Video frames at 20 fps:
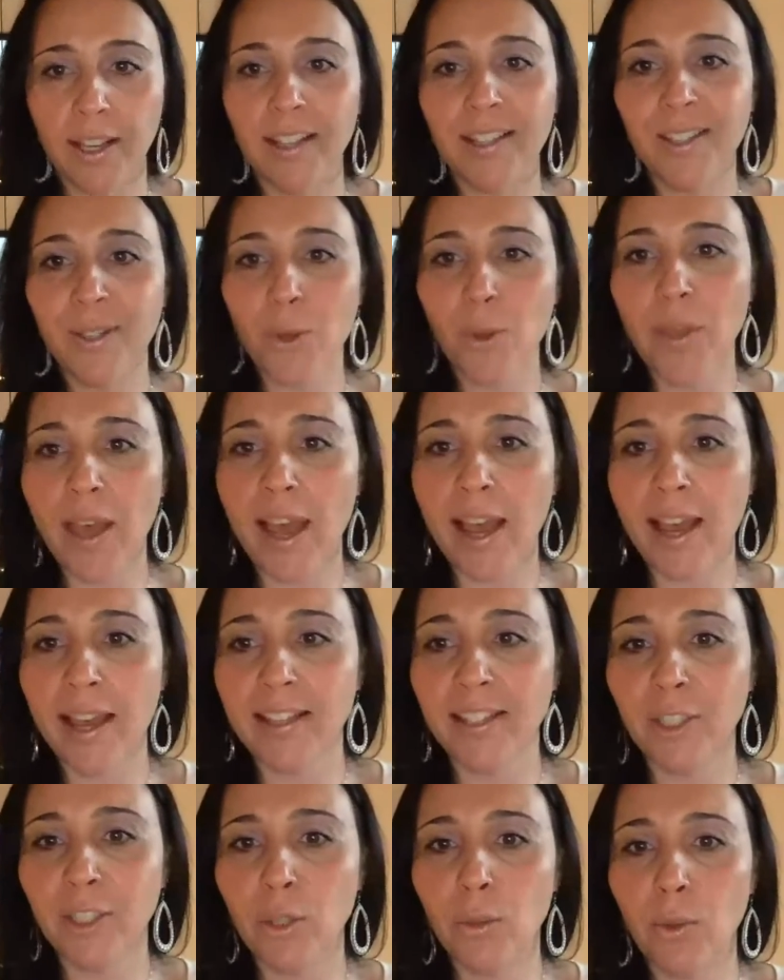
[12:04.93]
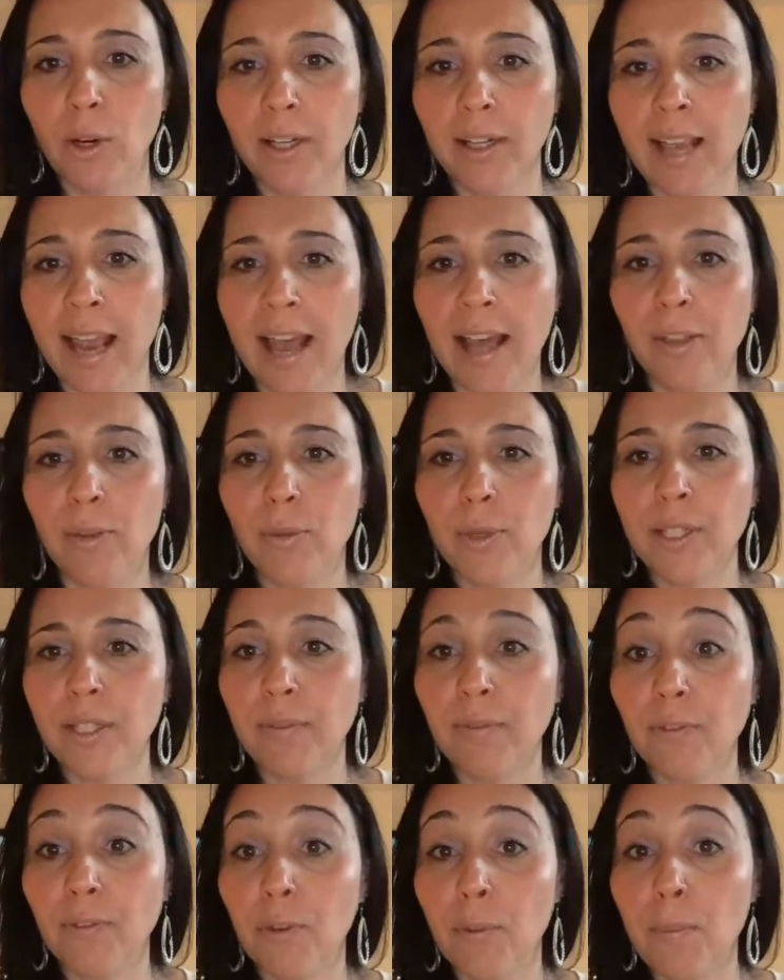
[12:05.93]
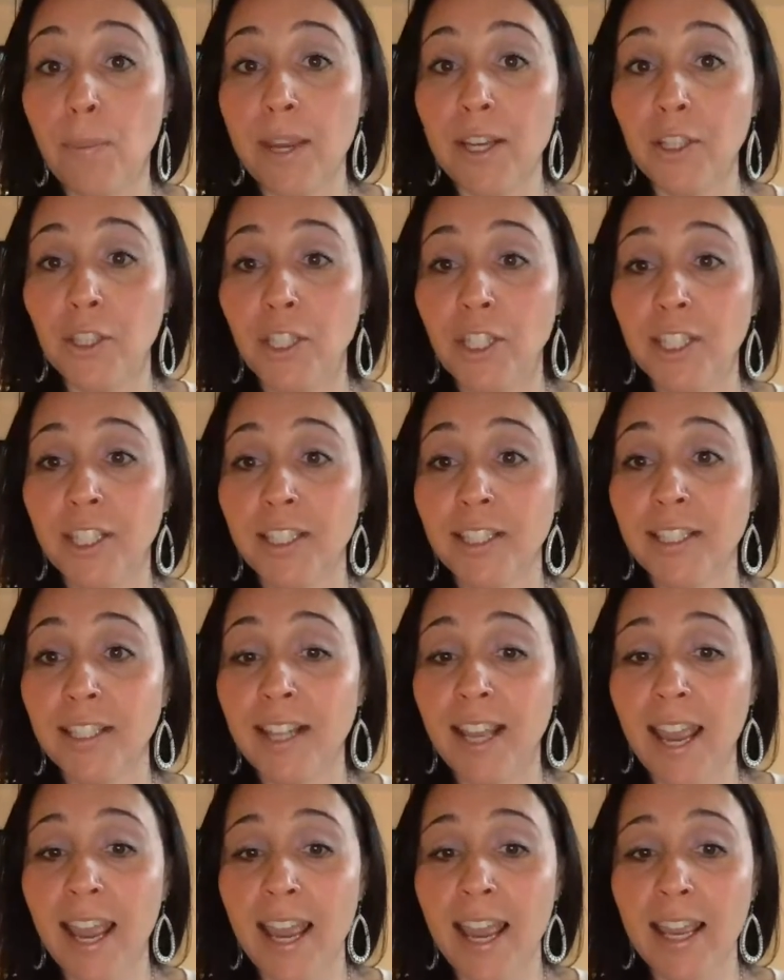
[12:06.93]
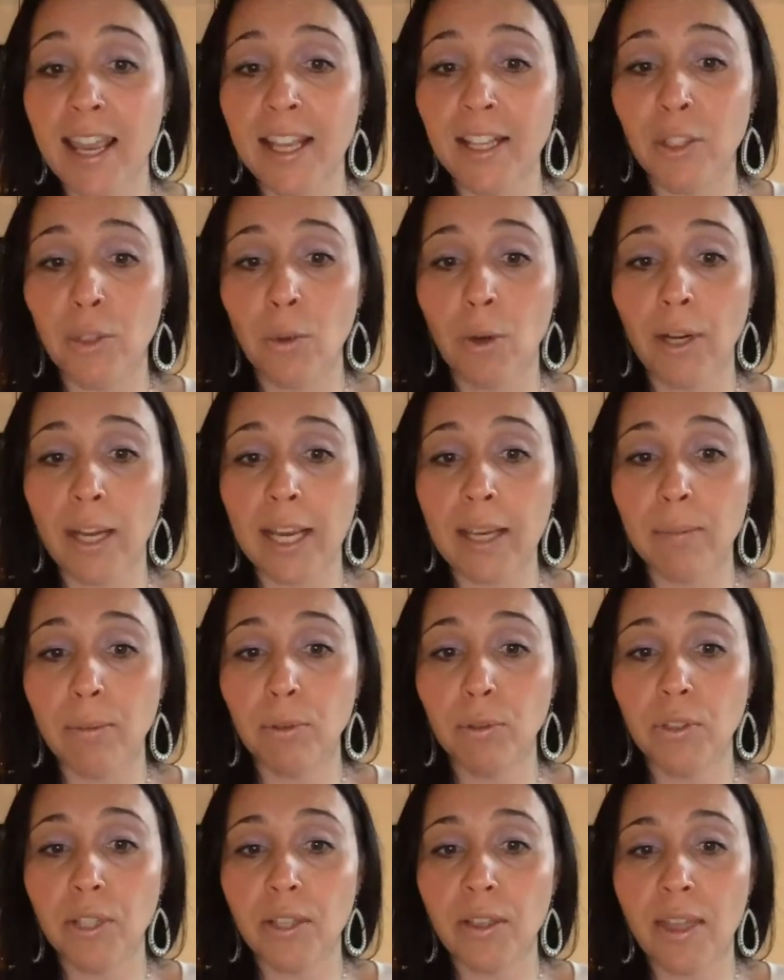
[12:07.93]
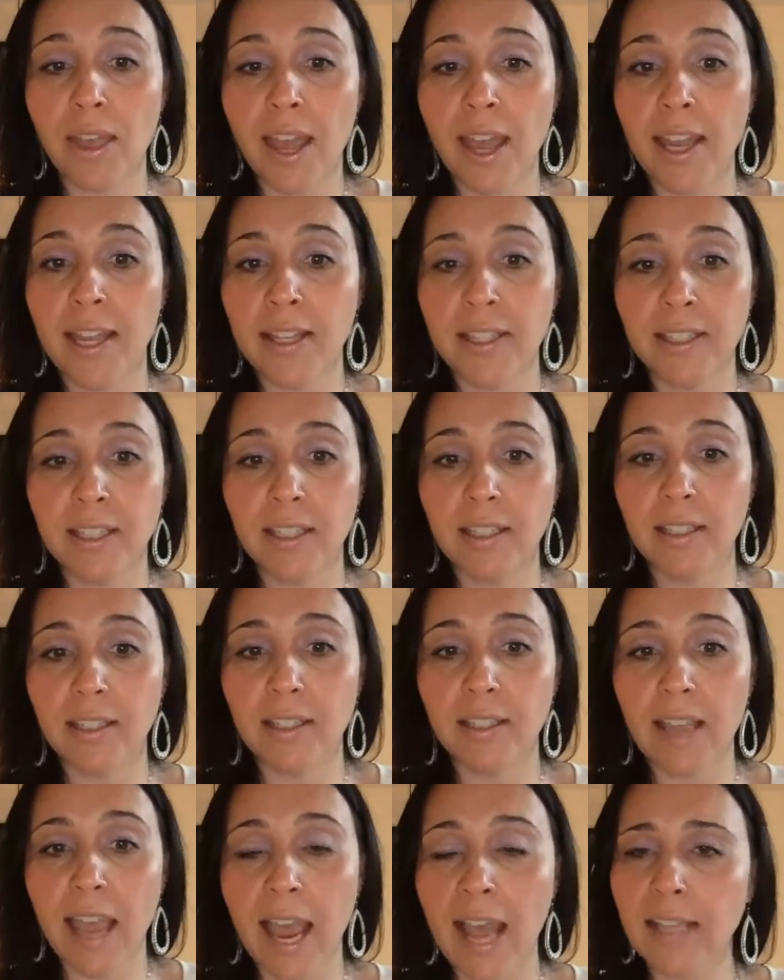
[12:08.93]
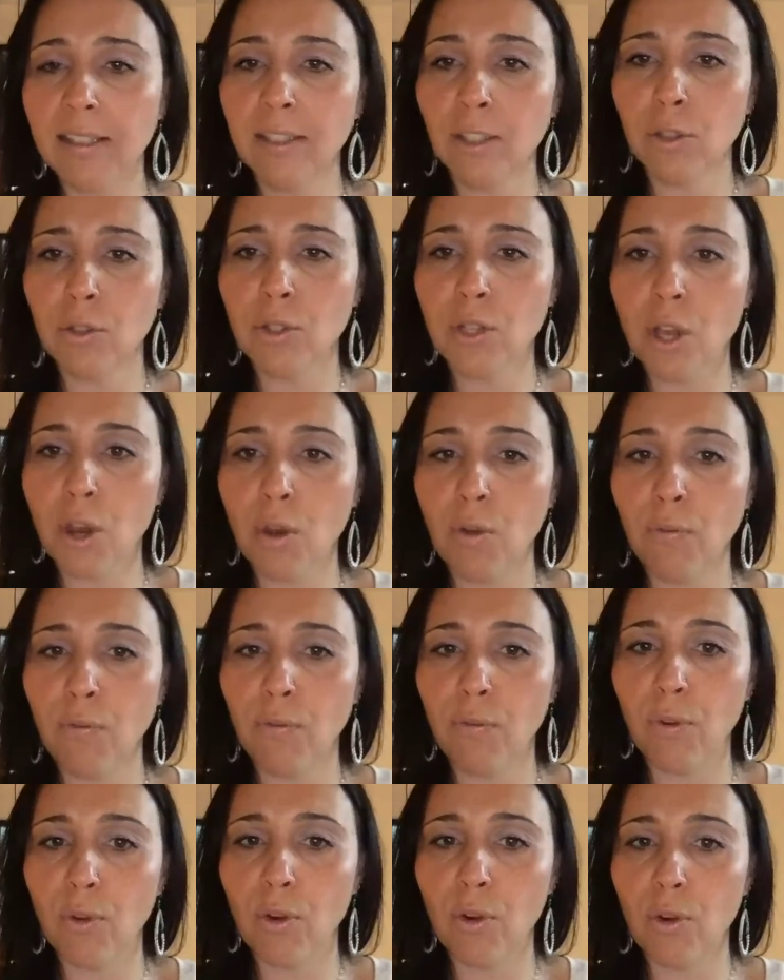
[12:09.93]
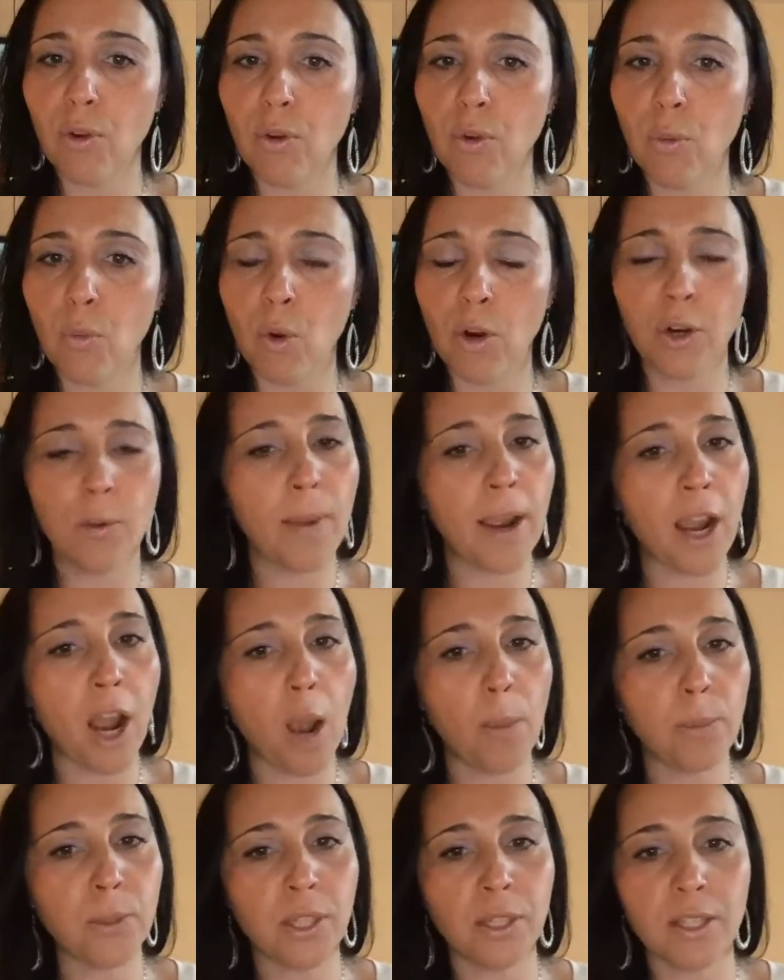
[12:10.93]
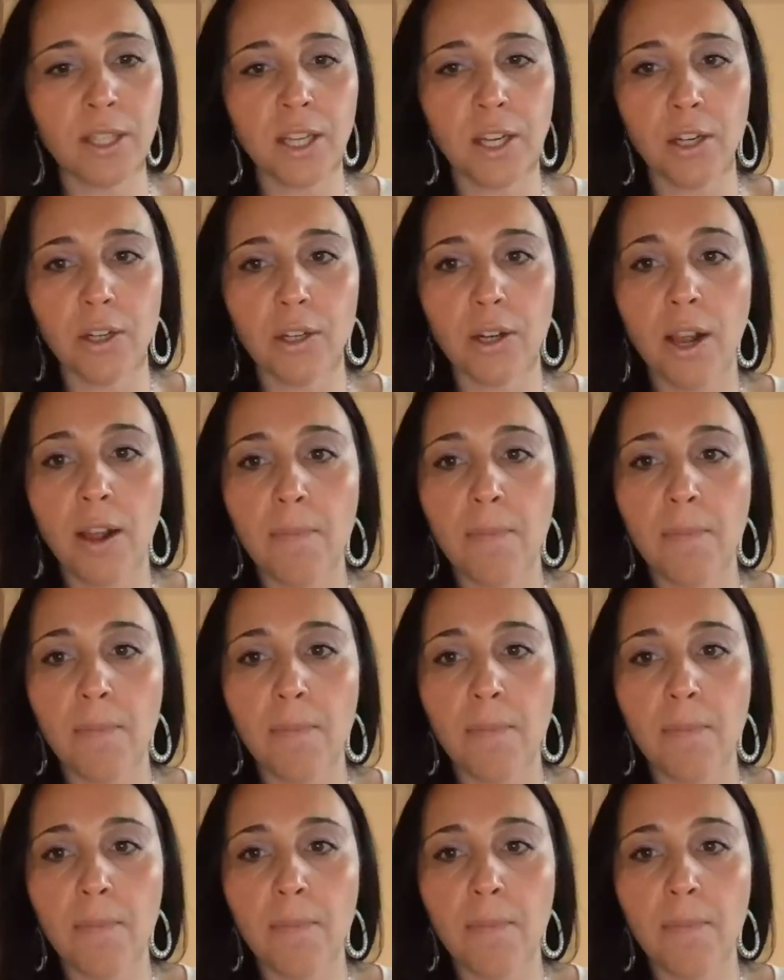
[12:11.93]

So that you are gathering information and you are able to then ask yourself, what are my options here?